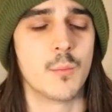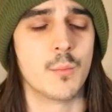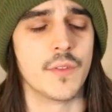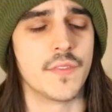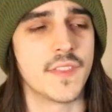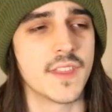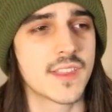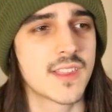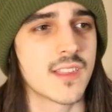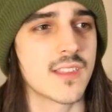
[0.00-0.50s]

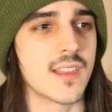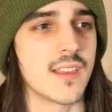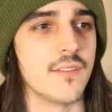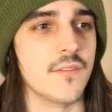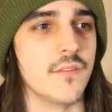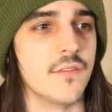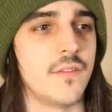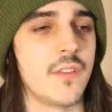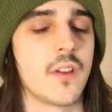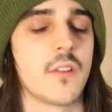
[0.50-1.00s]
but this is
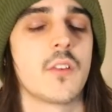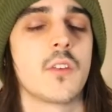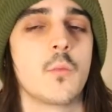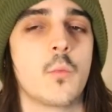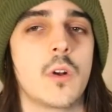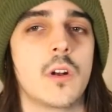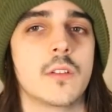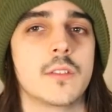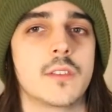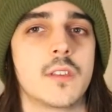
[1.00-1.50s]
a very
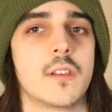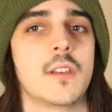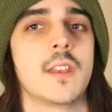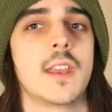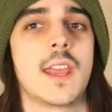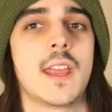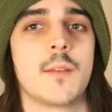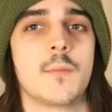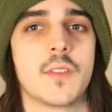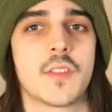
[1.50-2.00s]
well done
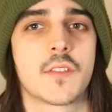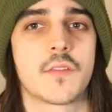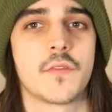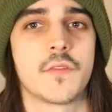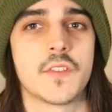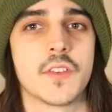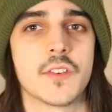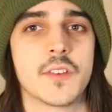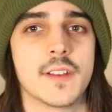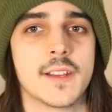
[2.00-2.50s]

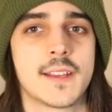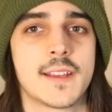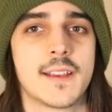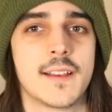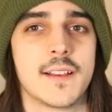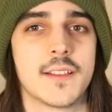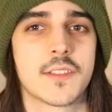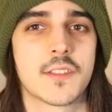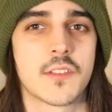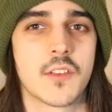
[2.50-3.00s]
atmospheric
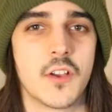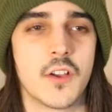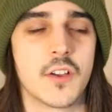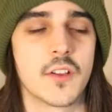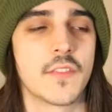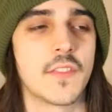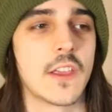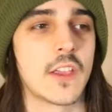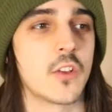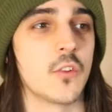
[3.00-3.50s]

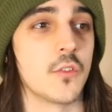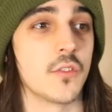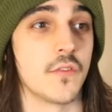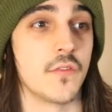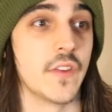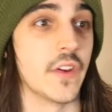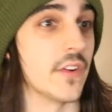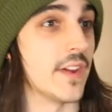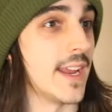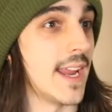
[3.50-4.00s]
song that goes
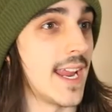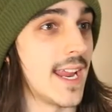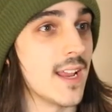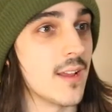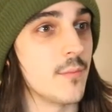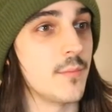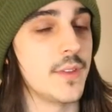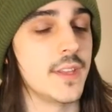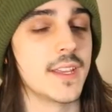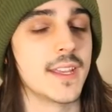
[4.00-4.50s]
very
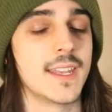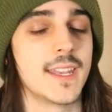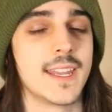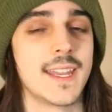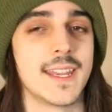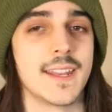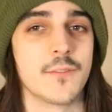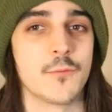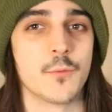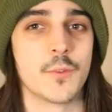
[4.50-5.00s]
ambient,
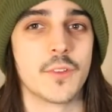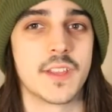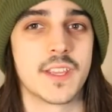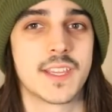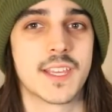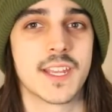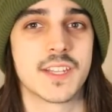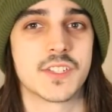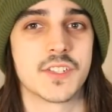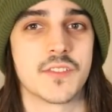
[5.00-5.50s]
and it really
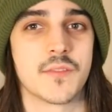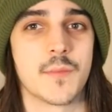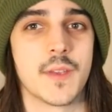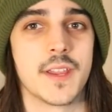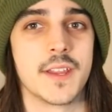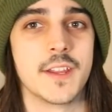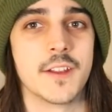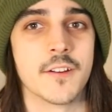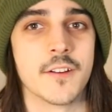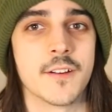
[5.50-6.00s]
catches my
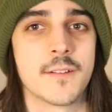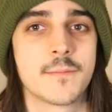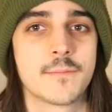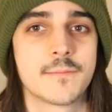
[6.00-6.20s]
ear.